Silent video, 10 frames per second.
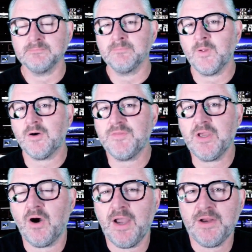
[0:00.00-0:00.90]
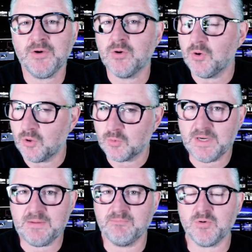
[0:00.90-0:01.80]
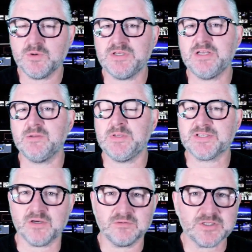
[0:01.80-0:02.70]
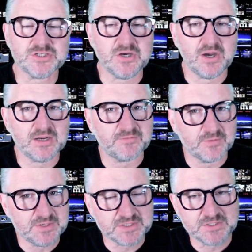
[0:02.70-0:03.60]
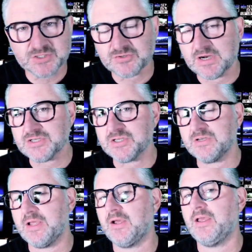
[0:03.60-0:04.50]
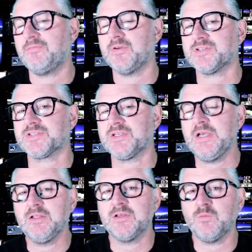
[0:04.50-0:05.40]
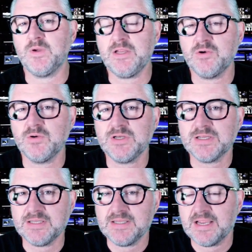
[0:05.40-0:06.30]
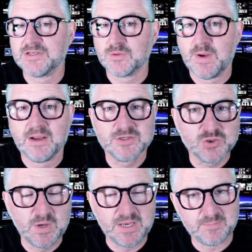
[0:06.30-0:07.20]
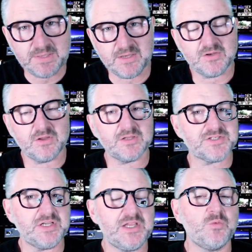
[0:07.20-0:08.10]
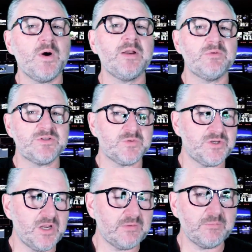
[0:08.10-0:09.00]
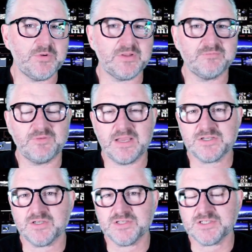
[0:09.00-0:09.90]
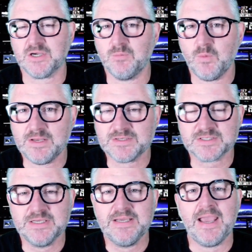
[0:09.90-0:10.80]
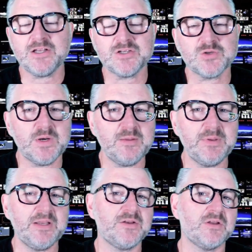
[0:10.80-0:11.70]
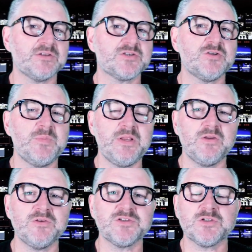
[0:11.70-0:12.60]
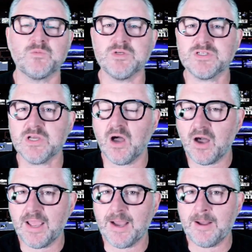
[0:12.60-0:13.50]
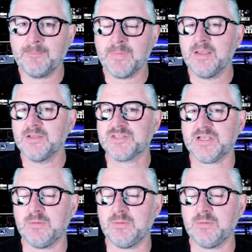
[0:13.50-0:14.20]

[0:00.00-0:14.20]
of the iron ore already booked in to be sold to China for its construction efforts, that we could collect around $20 billion in year one, which would go up with inflation as time went, and $20 billion could be used to retire some